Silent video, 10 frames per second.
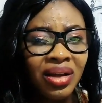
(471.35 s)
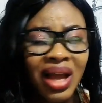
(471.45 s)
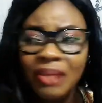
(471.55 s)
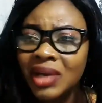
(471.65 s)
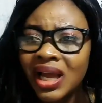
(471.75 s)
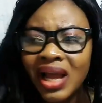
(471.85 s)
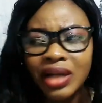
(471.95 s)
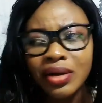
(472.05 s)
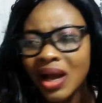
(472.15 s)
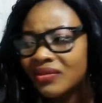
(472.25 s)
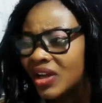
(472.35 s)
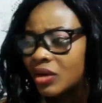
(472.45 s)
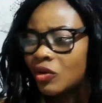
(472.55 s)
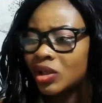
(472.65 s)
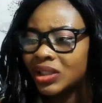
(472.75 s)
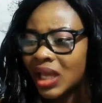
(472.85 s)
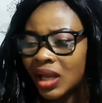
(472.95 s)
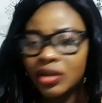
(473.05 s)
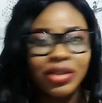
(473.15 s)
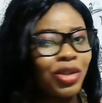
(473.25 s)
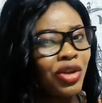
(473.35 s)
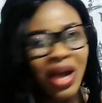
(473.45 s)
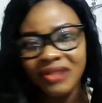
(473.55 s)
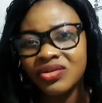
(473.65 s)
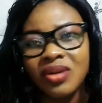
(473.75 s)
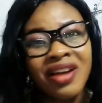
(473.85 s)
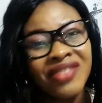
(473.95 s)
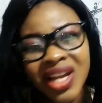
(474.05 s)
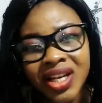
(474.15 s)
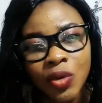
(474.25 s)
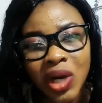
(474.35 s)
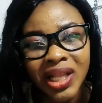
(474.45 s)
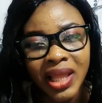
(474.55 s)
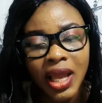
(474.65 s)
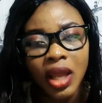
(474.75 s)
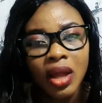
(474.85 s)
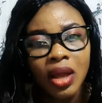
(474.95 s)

I'm like, I don't have anyone there. You don't have to have anyone there.